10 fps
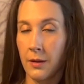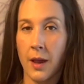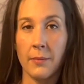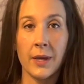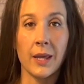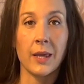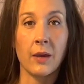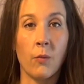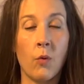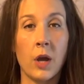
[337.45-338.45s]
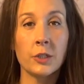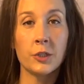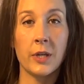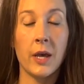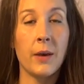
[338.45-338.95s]
I'm gonna get
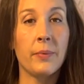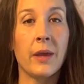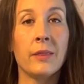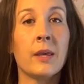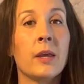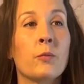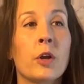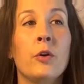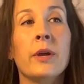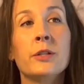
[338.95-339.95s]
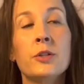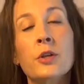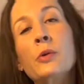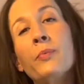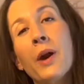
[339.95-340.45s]
washed up and then we're going to
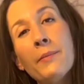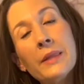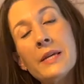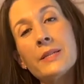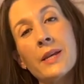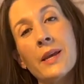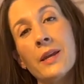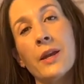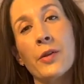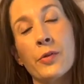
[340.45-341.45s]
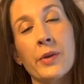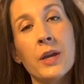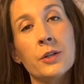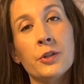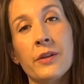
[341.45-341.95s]
pop these in a
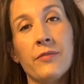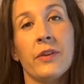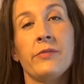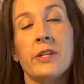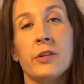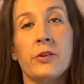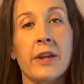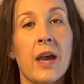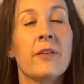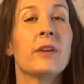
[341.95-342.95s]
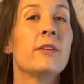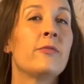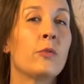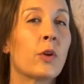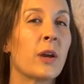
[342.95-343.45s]
350-degree oven
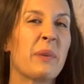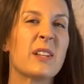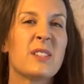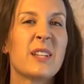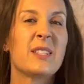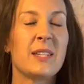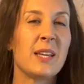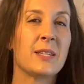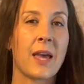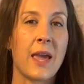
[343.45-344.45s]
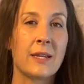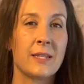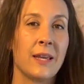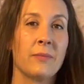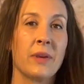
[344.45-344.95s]
for about 16 to 18